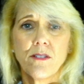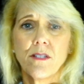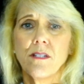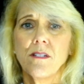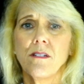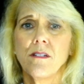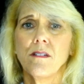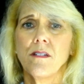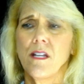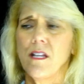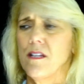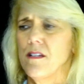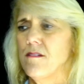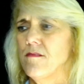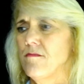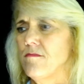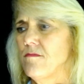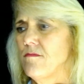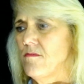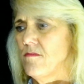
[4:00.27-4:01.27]

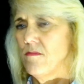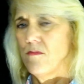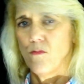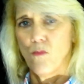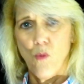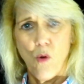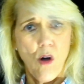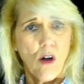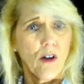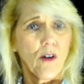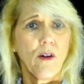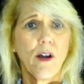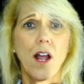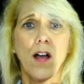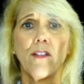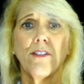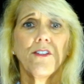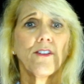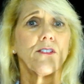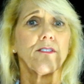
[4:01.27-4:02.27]
and walk
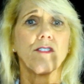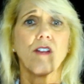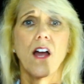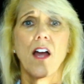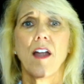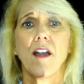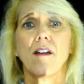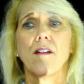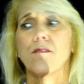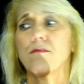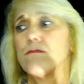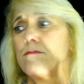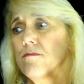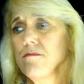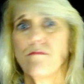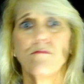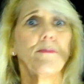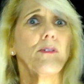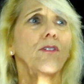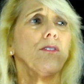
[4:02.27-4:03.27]
around your entire
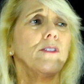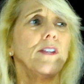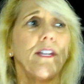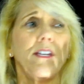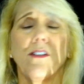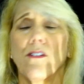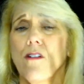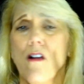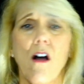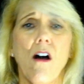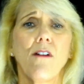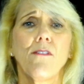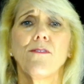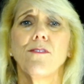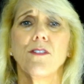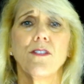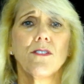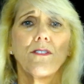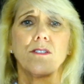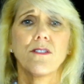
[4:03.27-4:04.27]
building, your
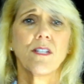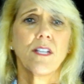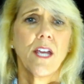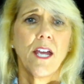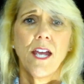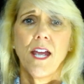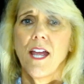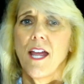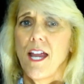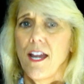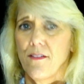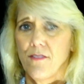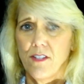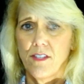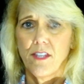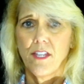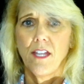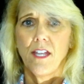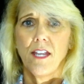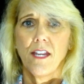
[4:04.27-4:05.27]
office,
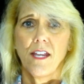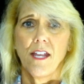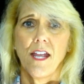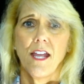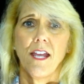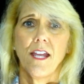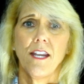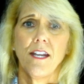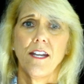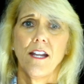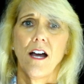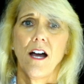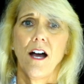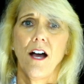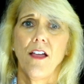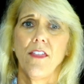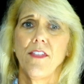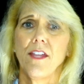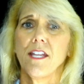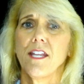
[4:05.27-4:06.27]
everything, and
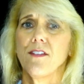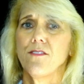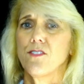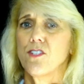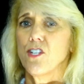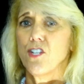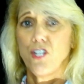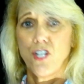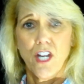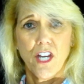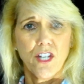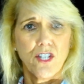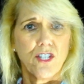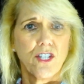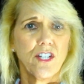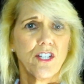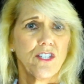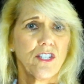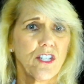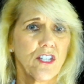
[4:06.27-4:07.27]
they give
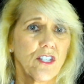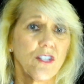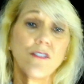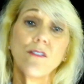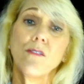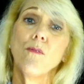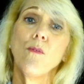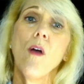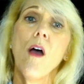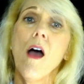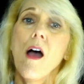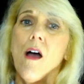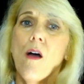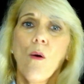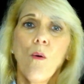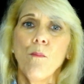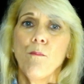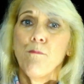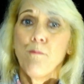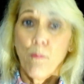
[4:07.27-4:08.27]
suggestions as to
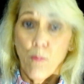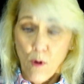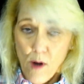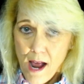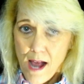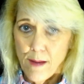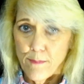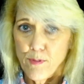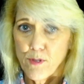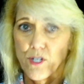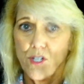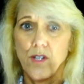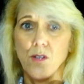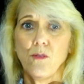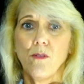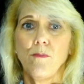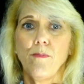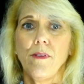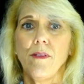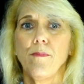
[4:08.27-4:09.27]
perhaps you
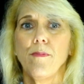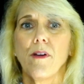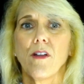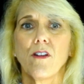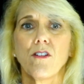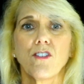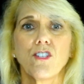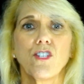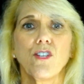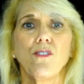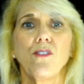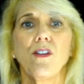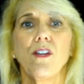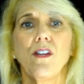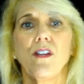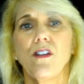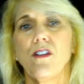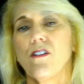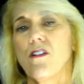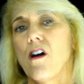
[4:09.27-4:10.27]
would be better
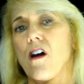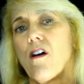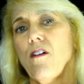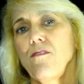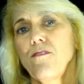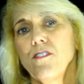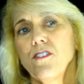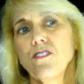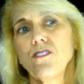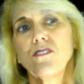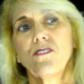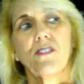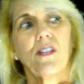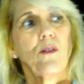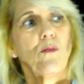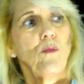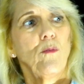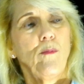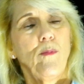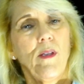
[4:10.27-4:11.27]
suited in an office
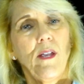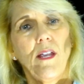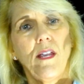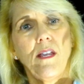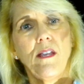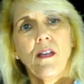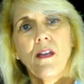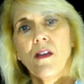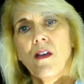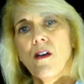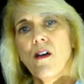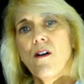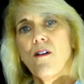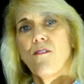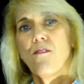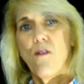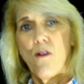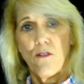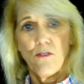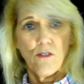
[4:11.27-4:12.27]
that would be
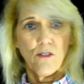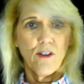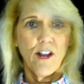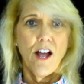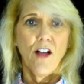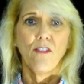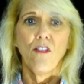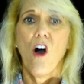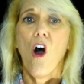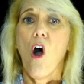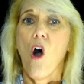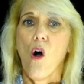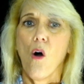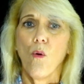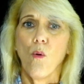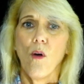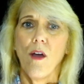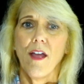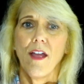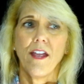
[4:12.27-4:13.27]
farther down the
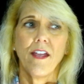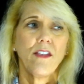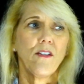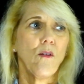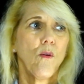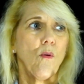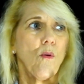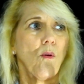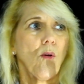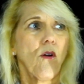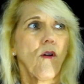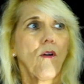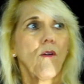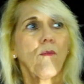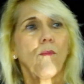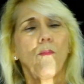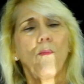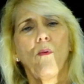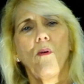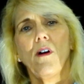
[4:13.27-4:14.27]
hallway, or
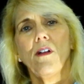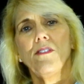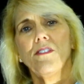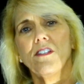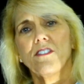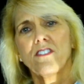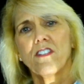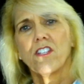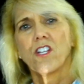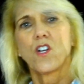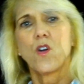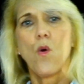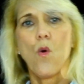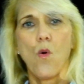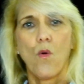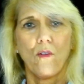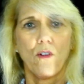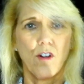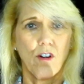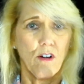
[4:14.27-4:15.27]
one that's in the
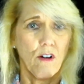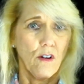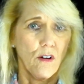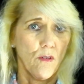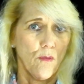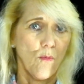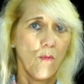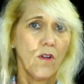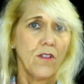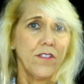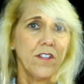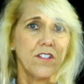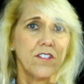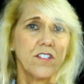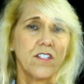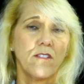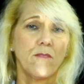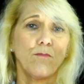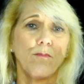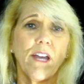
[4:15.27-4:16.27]
corner, or one
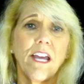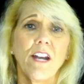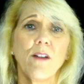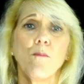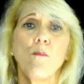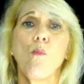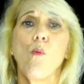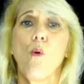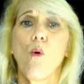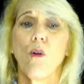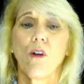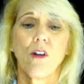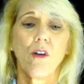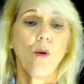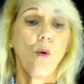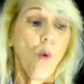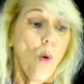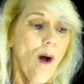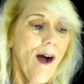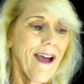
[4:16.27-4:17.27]
that's in a more
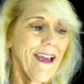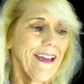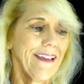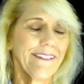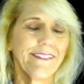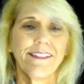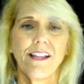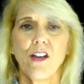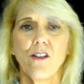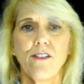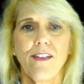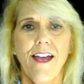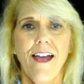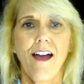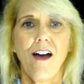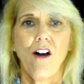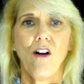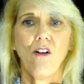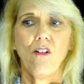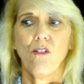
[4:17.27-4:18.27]
quiet
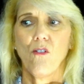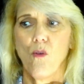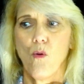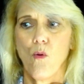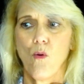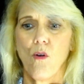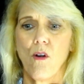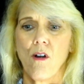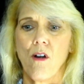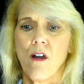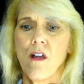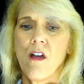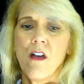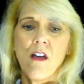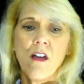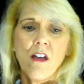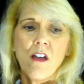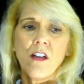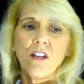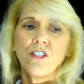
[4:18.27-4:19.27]
locale, or
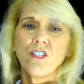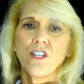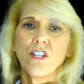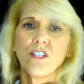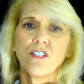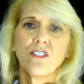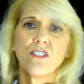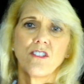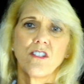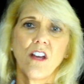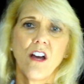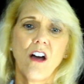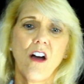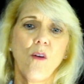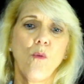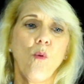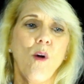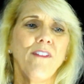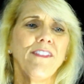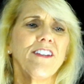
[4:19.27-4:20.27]
just
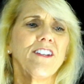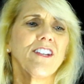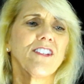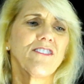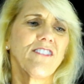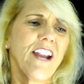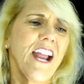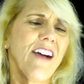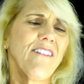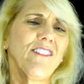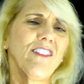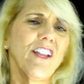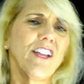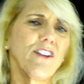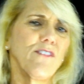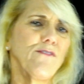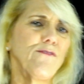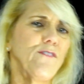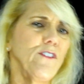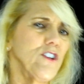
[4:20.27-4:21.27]
one that doesn't have a lot
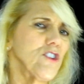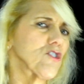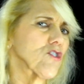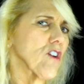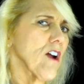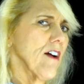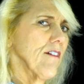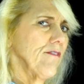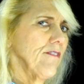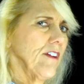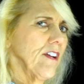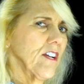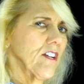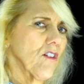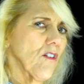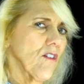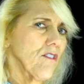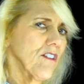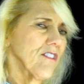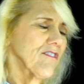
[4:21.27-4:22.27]
of foot traffic
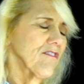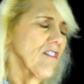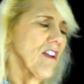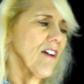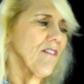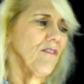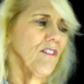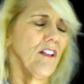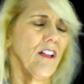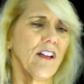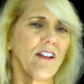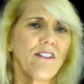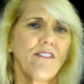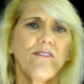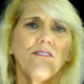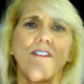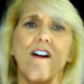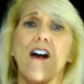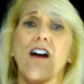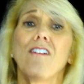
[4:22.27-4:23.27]
or doesn't have a lot
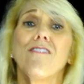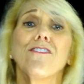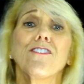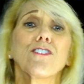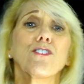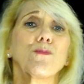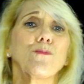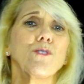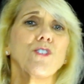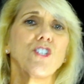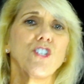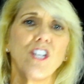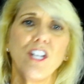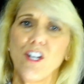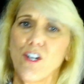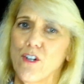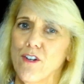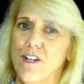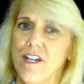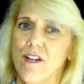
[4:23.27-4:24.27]
of office
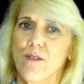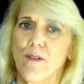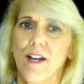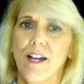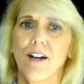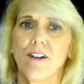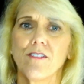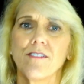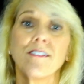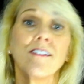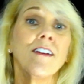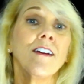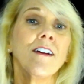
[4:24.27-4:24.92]
machinery around.